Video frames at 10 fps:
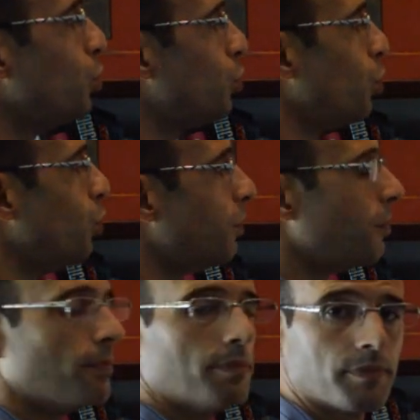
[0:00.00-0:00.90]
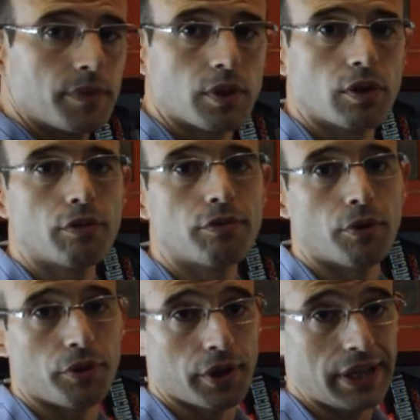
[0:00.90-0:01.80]
tú
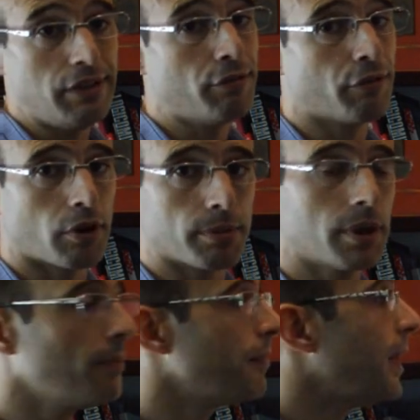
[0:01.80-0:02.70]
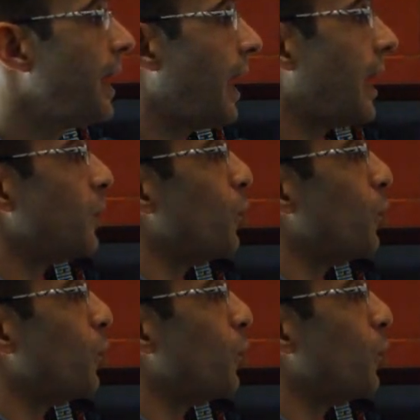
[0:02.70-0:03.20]
for the informal and